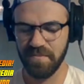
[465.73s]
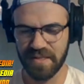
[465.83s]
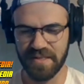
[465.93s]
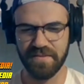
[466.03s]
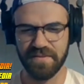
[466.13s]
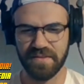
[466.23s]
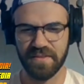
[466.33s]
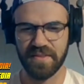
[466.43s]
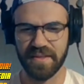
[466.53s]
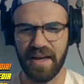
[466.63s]
But
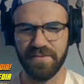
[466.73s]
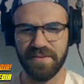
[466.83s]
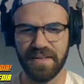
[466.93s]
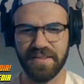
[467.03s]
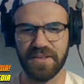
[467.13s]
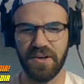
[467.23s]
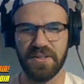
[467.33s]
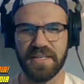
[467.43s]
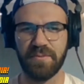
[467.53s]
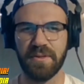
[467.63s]
the cafe and the
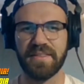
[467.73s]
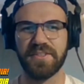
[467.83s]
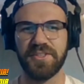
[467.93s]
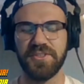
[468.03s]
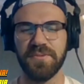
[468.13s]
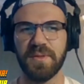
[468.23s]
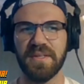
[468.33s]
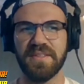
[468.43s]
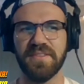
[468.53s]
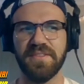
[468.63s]
Colony were like the two
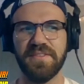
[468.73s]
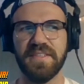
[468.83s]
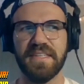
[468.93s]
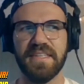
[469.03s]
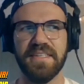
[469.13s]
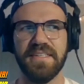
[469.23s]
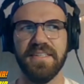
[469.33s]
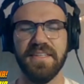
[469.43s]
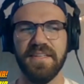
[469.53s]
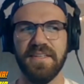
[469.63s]
places that
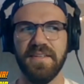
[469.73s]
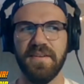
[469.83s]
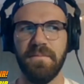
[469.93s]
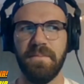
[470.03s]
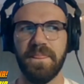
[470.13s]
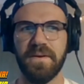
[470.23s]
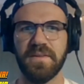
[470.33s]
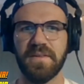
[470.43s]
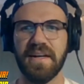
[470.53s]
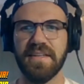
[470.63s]

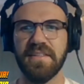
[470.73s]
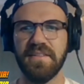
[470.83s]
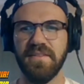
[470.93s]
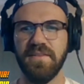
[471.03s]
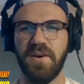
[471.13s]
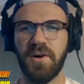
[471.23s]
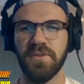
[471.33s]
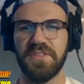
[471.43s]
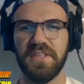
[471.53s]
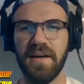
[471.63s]
kind of
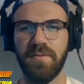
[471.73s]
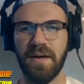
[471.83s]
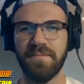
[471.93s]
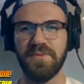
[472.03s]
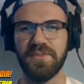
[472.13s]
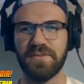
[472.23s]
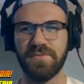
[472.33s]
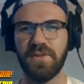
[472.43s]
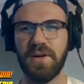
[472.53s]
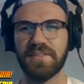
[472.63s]
all DIY music
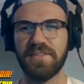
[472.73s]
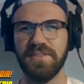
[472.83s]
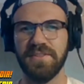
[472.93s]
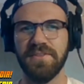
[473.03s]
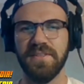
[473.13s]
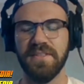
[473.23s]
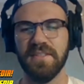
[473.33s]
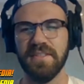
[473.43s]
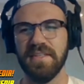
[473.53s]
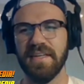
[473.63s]
flocked to,
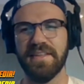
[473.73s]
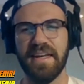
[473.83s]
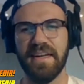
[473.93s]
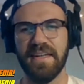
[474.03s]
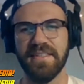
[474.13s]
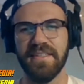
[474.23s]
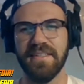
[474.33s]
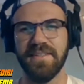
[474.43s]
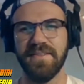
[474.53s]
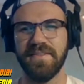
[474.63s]
and they
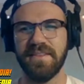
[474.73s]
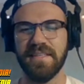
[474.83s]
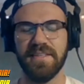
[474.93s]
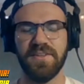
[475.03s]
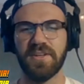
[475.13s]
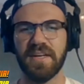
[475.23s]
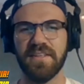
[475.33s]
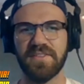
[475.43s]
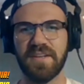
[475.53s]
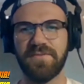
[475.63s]
did all
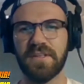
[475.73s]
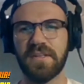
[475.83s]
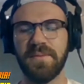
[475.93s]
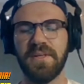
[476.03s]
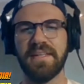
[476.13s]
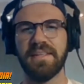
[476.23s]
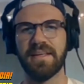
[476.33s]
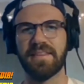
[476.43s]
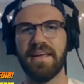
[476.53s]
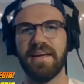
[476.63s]
kinds of stuff for the community.
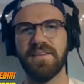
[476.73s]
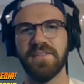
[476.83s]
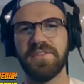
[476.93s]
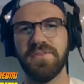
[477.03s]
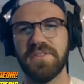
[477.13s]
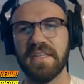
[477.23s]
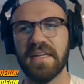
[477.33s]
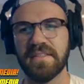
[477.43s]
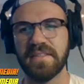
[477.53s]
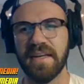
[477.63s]
Like they had on Tuesday
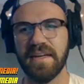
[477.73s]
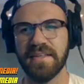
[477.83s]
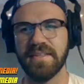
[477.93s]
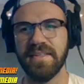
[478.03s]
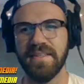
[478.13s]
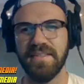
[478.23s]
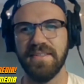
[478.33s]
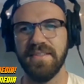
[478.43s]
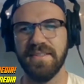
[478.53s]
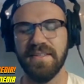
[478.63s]
nights, they had
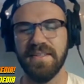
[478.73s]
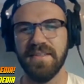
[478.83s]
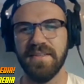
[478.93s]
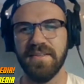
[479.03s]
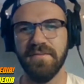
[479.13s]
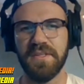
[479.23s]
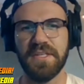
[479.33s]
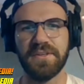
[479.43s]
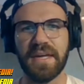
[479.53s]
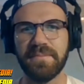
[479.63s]

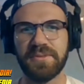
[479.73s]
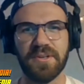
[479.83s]
video game